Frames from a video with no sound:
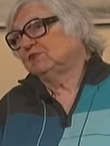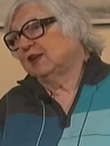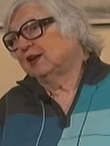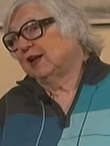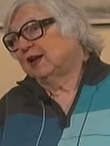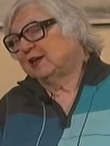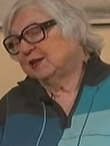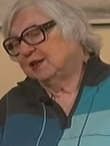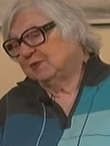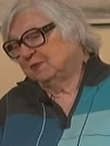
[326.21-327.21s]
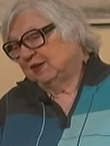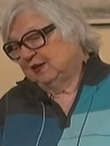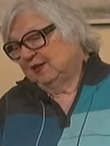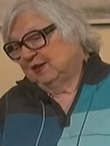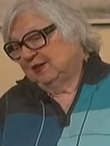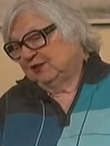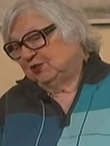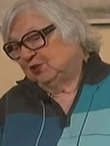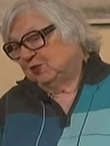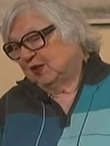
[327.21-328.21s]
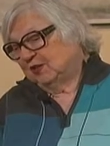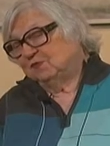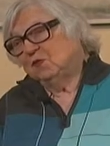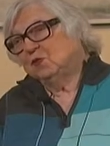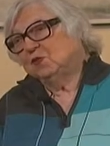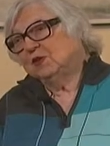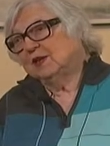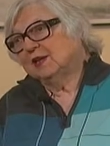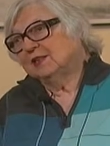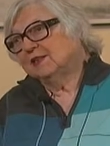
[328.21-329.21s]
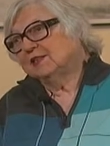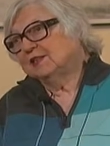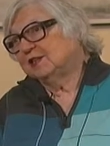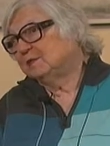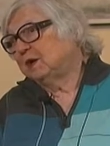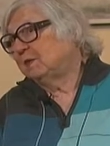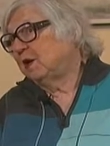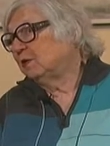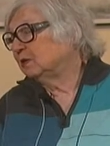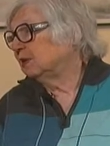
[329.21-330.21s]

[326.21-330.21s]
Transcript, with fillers: And I got up July the 4th, and I said to my boss,